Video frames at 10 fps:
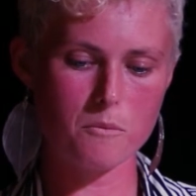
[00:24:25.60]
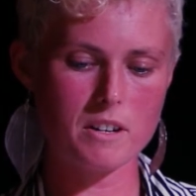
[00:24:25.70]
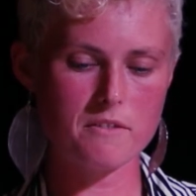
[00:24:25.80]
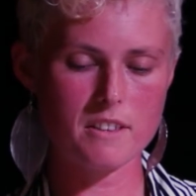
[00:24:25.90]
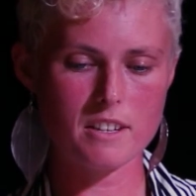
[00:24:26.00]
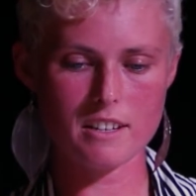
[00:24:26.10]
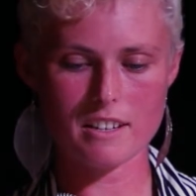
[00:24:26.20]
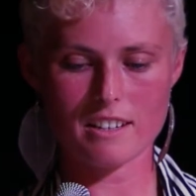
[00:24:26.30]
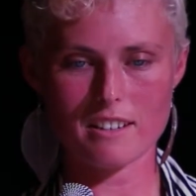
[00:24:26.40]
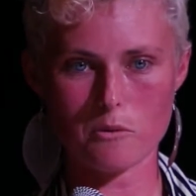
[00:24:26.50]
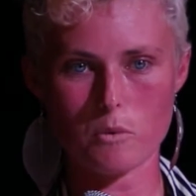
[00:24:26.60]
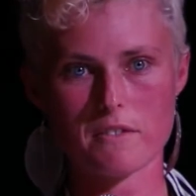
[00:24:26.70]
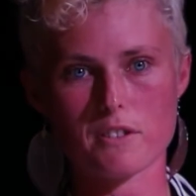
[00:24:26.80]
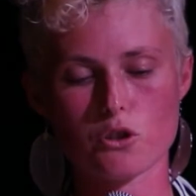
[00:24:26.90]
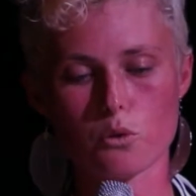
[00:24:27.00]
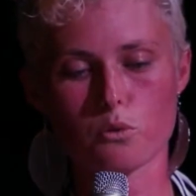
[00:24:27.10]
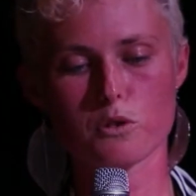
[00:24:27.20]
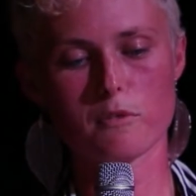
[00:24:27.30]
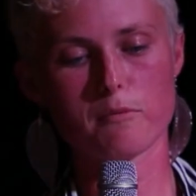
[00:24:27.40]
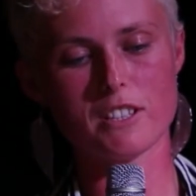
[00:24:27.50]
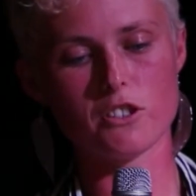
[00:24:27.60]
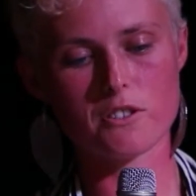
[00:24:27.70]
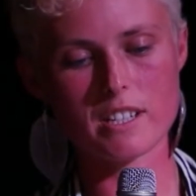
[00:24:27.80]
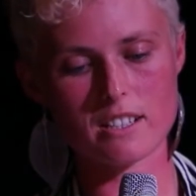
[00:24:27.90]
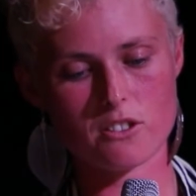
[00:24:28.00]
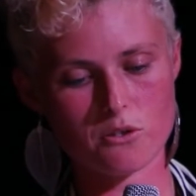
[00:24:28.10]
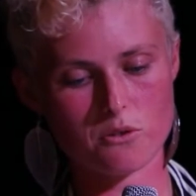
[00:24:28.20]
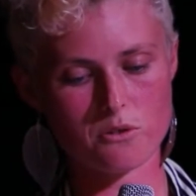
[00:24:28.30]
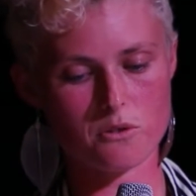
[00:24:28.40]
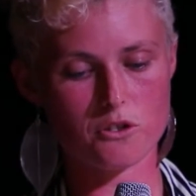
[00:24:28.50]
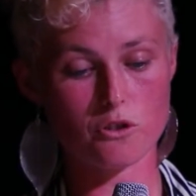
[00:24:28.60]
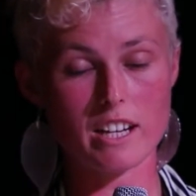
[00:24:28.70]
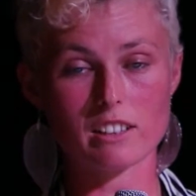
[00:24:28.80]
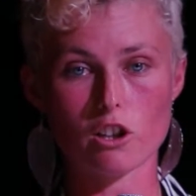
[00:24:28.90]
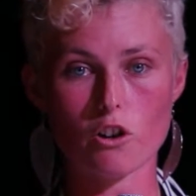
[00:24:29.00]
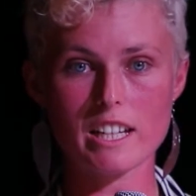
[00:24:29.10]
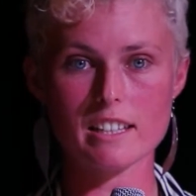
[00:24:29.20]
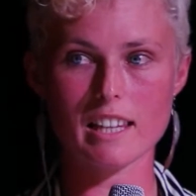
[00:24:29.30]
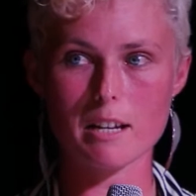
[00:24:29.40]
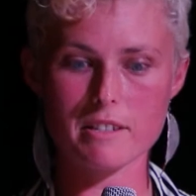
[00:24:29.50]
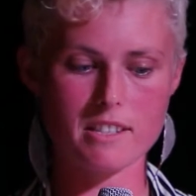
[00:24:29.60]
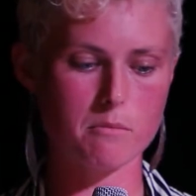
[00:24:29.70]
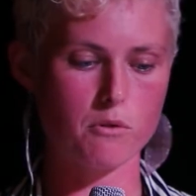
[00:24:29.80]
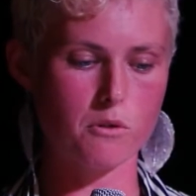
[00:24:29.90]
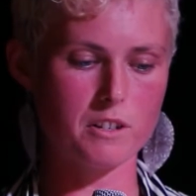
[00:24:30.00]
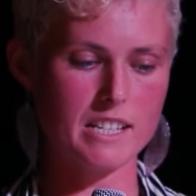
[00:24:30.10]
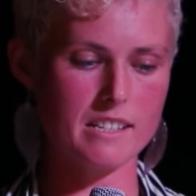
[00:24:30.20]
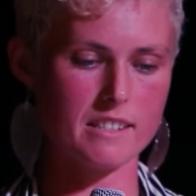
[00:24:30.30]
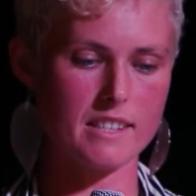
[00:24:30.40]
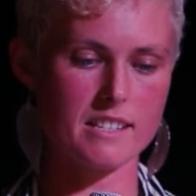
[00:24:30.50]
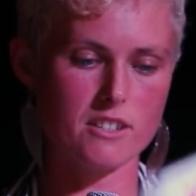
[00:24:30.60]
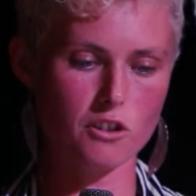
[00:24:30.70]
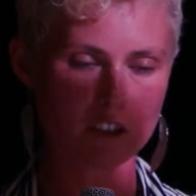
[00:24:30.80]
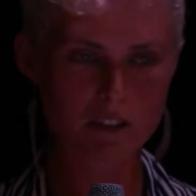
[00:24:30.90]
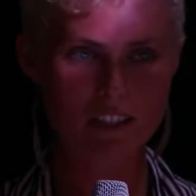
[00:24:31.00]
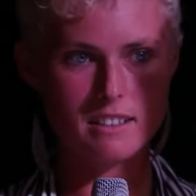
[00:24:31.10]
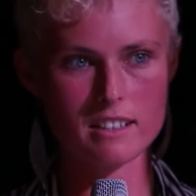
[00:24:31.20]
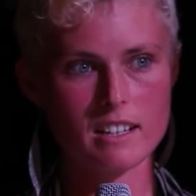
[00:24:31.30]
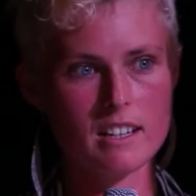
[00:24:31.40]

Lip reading: One of the tools we've been using to try to lock in Labor's support is this document.